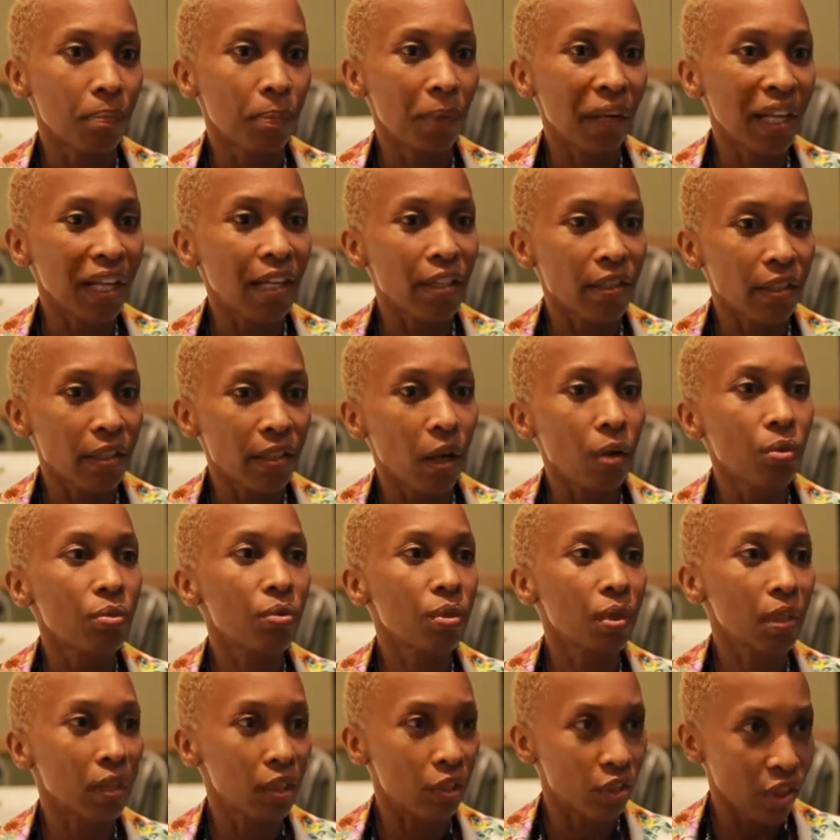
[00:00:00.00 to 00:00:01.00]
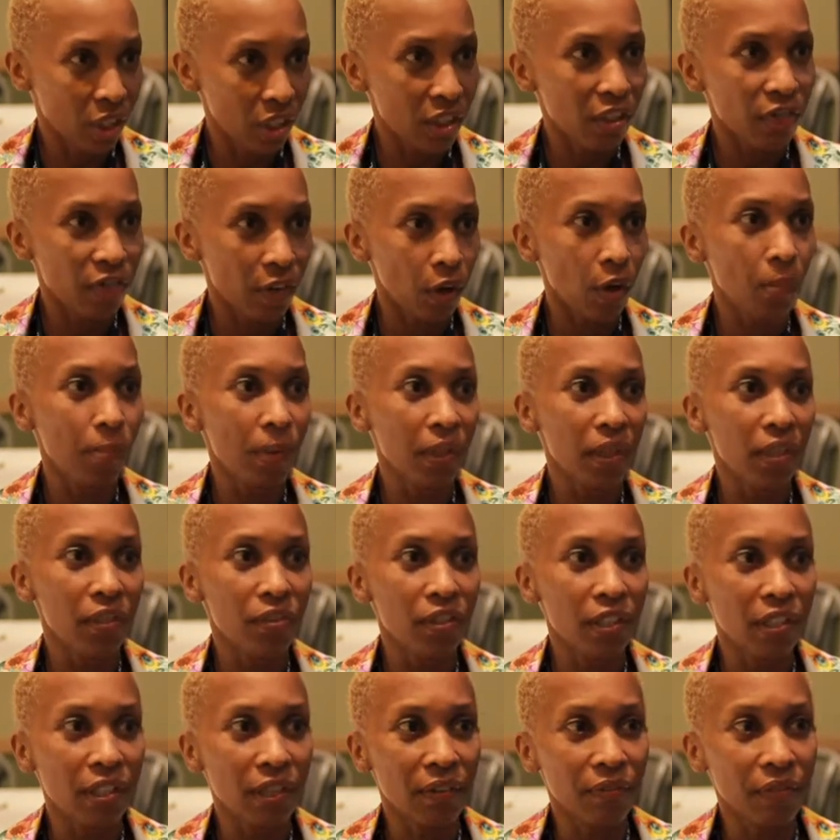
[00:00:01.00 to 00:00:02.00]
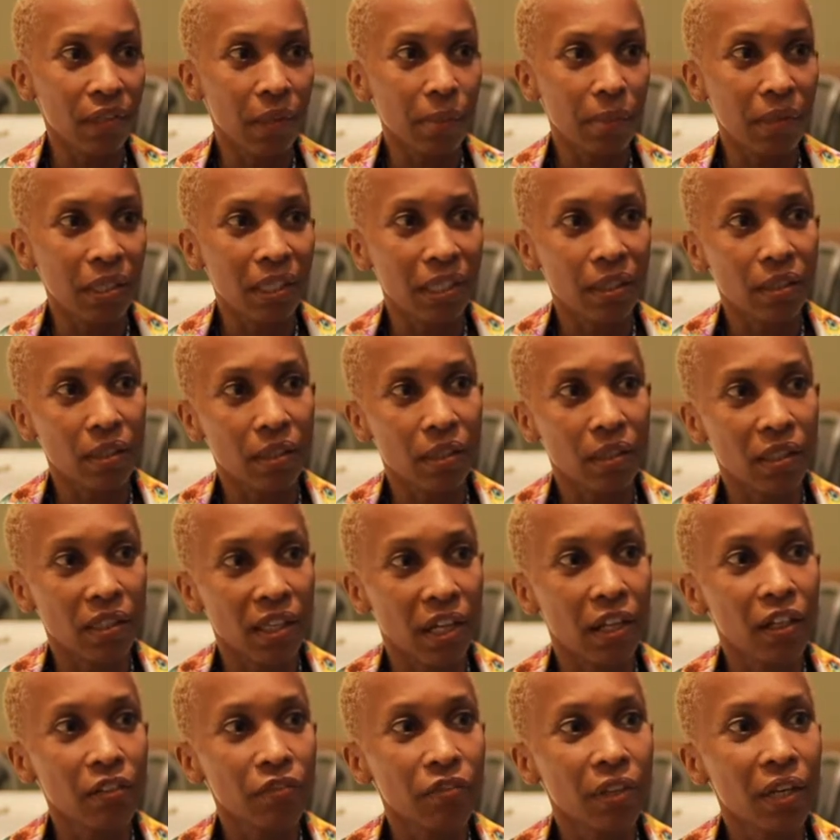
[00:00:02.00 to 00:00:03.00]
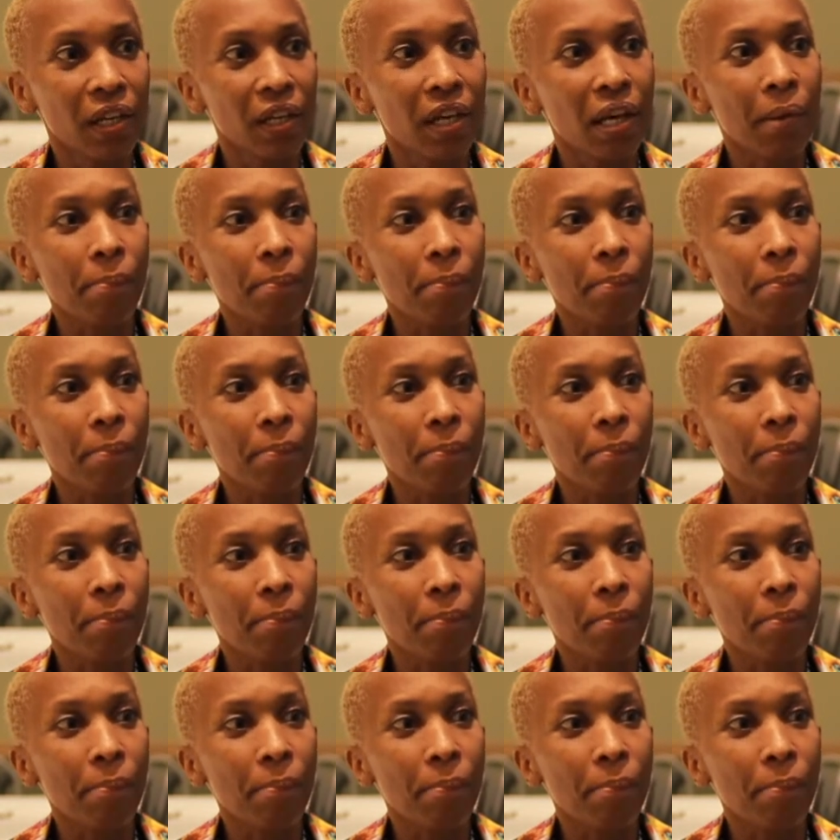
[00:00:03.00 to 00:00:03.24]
played out in just developing the reserve name list itself,